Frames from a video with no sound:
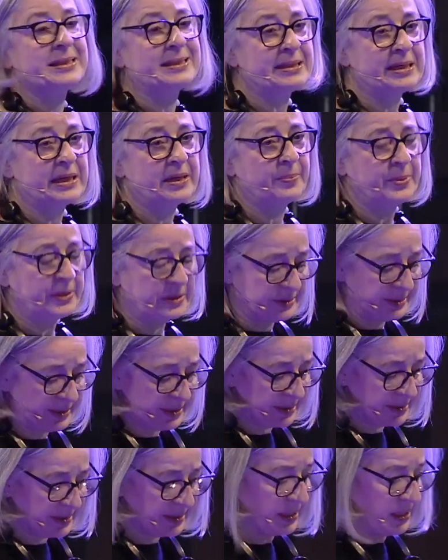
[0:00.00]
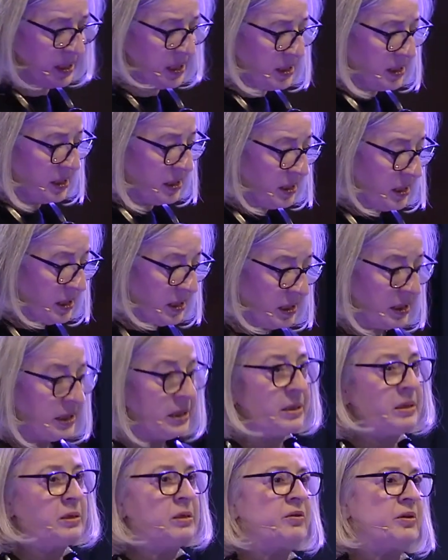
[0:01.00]
in their buildings,
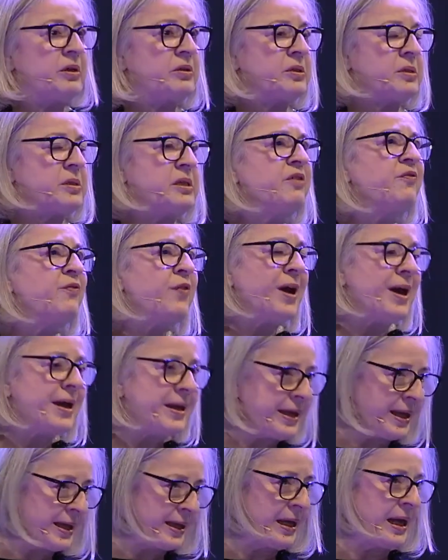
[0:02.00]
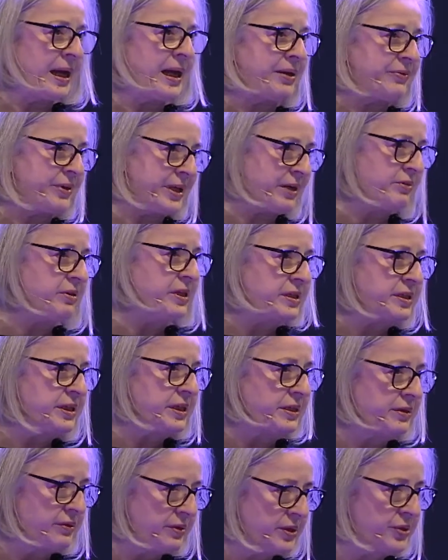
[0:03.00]
defining how their
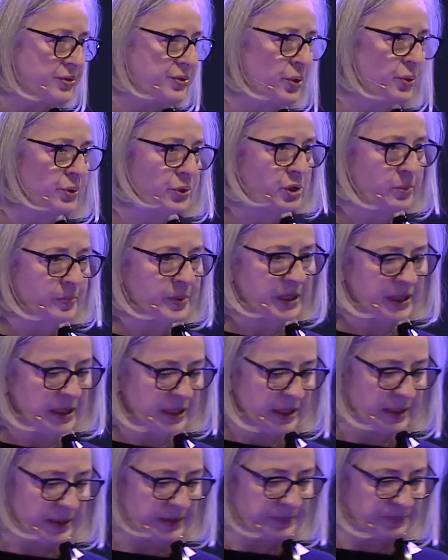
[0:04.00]
interiors ought to be.